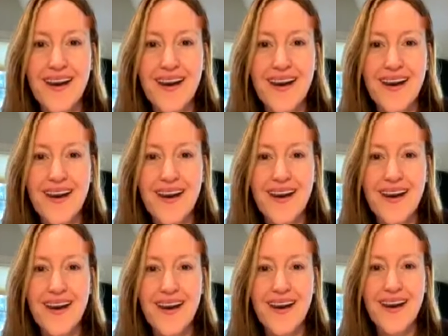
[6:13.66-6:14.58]

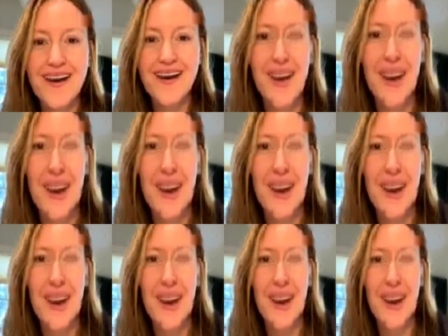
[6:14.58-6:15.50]

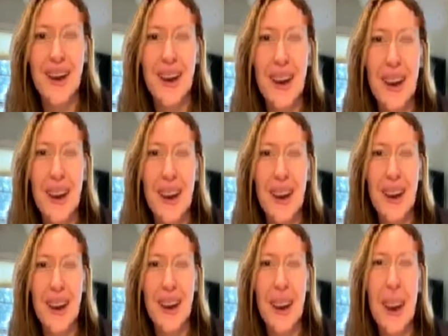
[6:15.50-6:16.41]

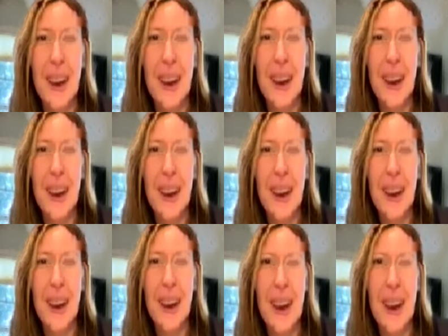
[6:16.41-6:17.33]

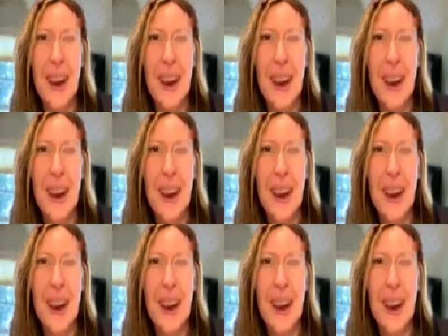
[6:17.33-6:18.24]

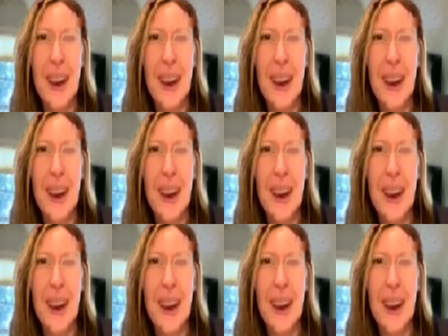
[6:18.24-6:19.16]

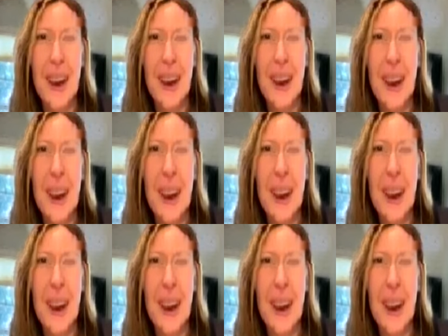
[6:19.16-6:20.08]

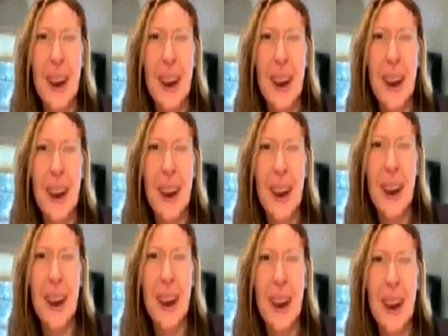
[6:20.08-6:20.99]

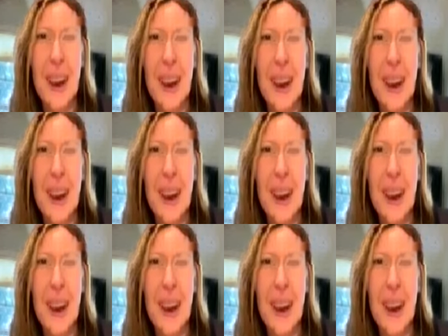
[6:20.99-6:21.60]
No words are spoken by the person on screen.